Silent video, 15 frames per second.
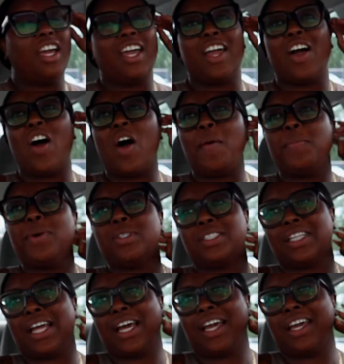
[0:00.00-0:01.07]
it
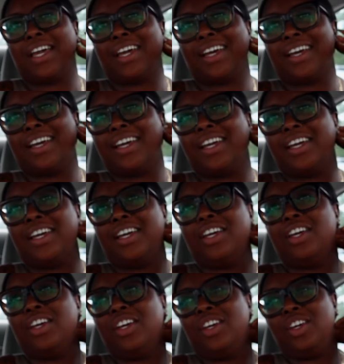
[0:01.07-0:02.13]
almost like
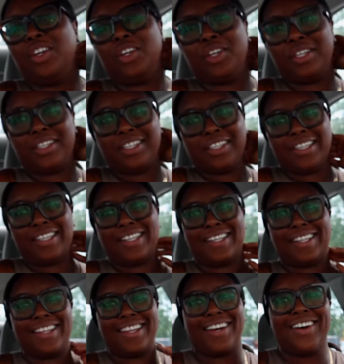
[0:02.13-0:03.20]

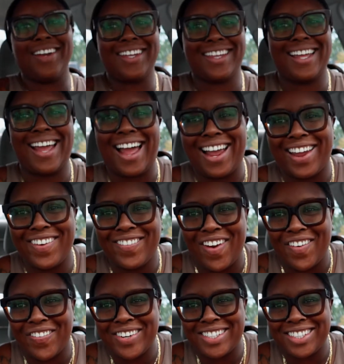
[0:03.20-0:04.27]
the only thing I can
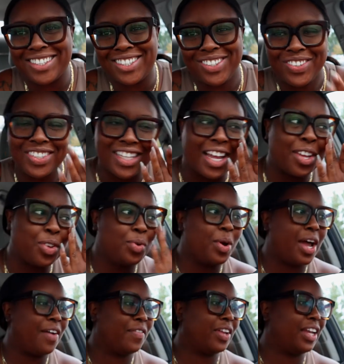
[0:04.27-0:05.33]
reference it to is like you
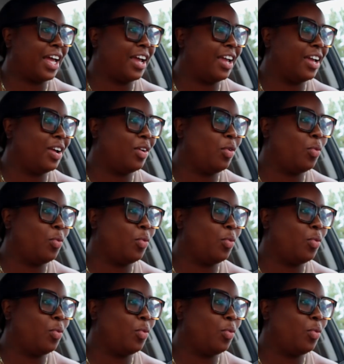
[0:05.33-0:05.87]
having like